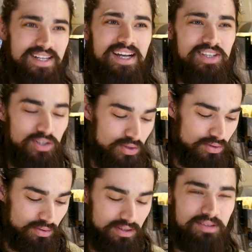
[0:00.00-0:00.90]
not
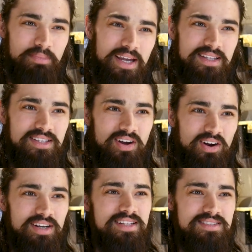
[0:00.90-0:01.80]
you making the
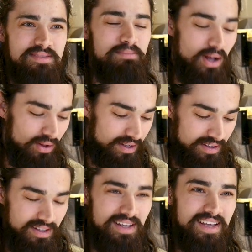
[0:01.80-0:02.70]
art, it's the milk
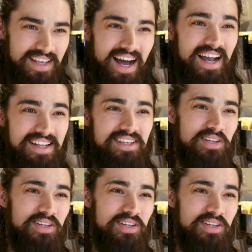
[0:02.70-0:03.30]
guiding